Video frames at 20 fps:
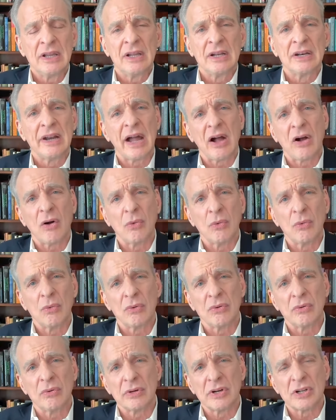Now,
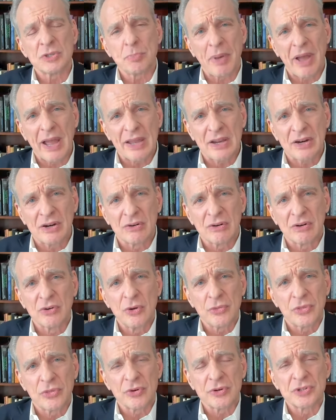despite
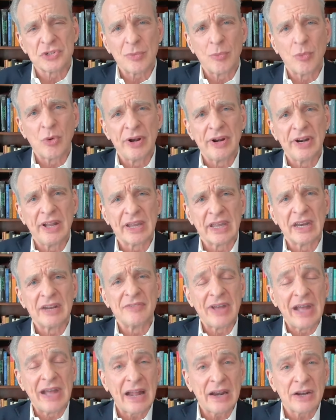Luther's somewhat negative
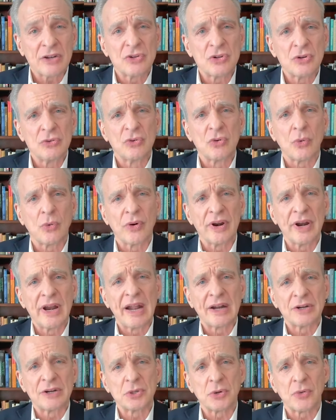attitude toward
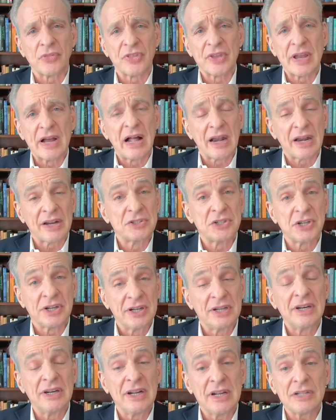natural theology,
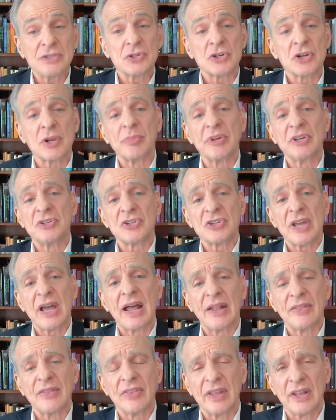it needs to be
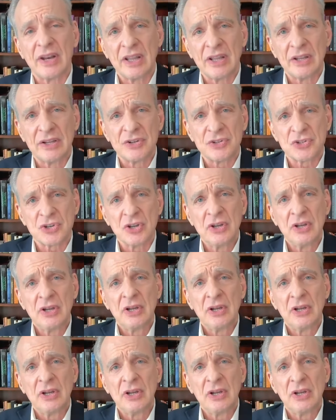said that his